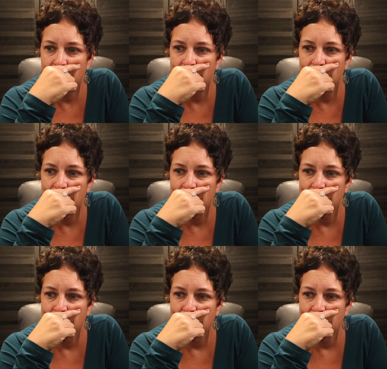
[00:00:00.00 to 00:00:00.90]

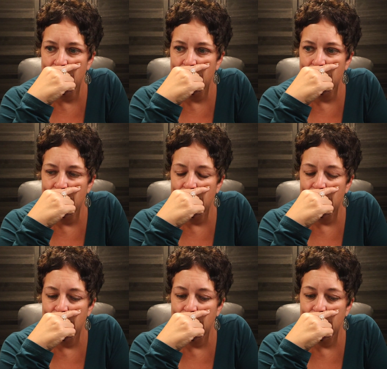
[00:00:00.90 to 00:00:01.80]
Nothing is said.